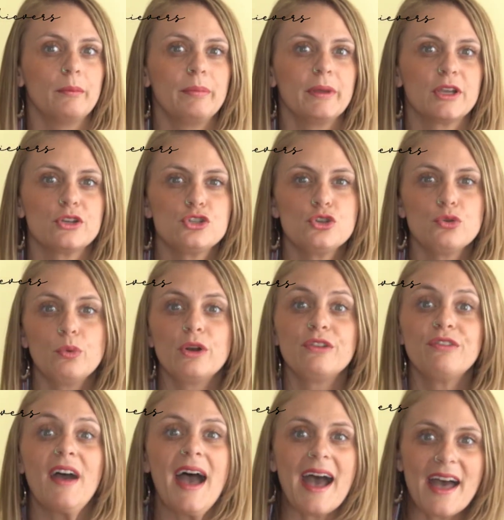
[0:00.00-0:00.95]
because you would
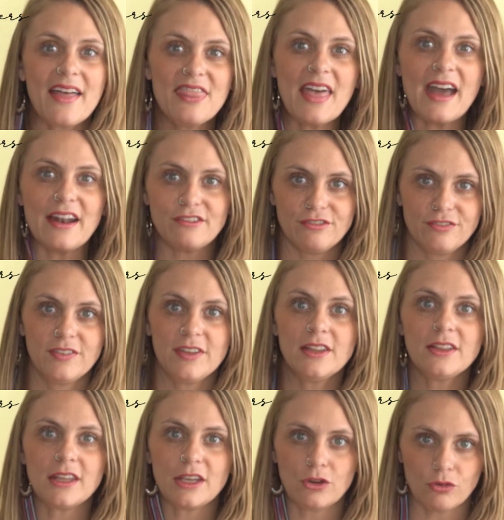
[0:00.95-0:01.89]
have had that
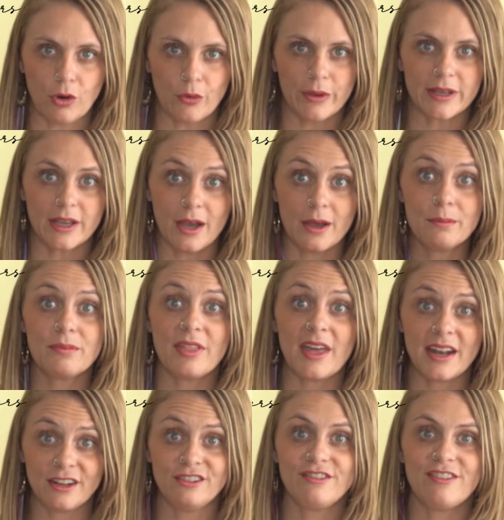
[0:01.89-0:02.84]
feeling growing up
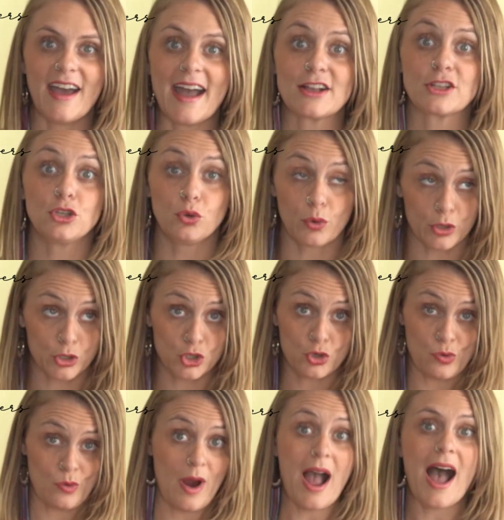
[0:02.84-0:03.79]
that, in fact, your
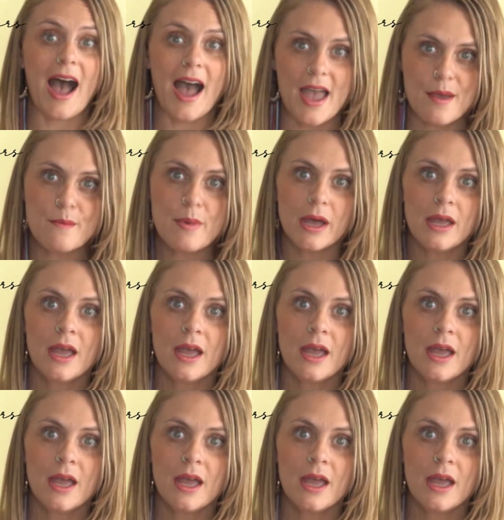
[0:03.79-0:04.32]
tribe